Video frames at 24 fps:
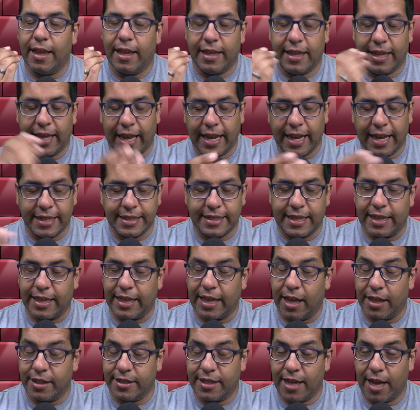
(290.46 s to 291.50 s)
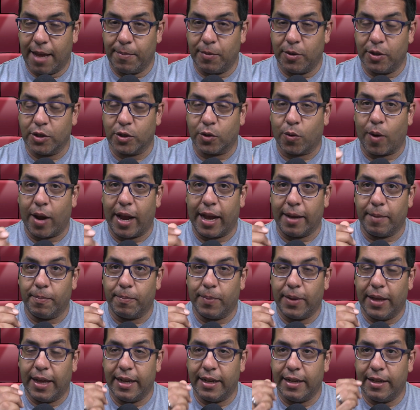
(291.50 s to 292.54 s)
I said, the ensemble is great,
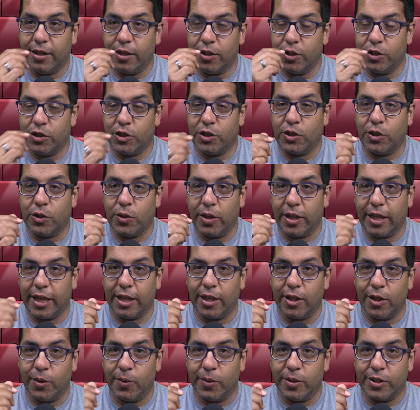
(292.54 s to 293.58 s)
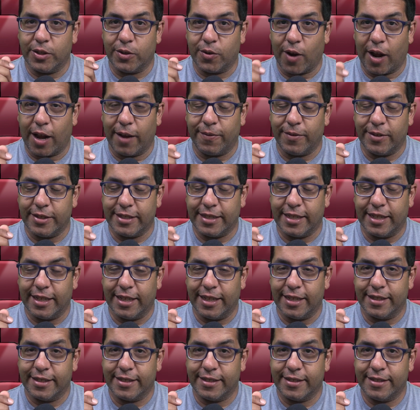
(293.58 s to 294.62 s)
but Julia Louis-Dreyfus in
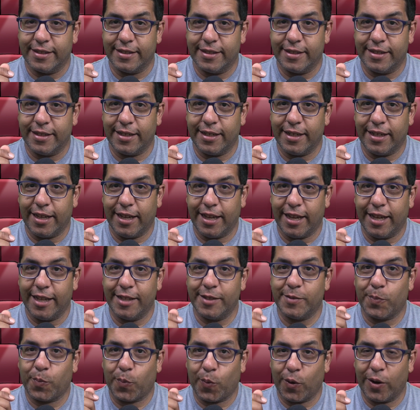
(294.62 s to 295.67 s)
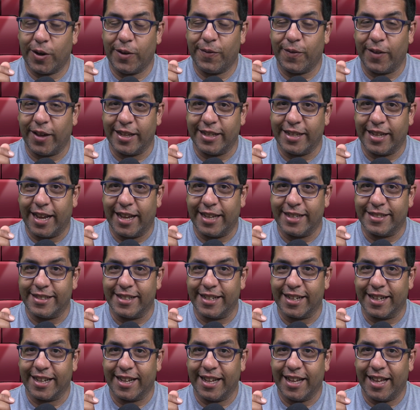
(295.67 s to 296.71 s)
this is pretty fantastic.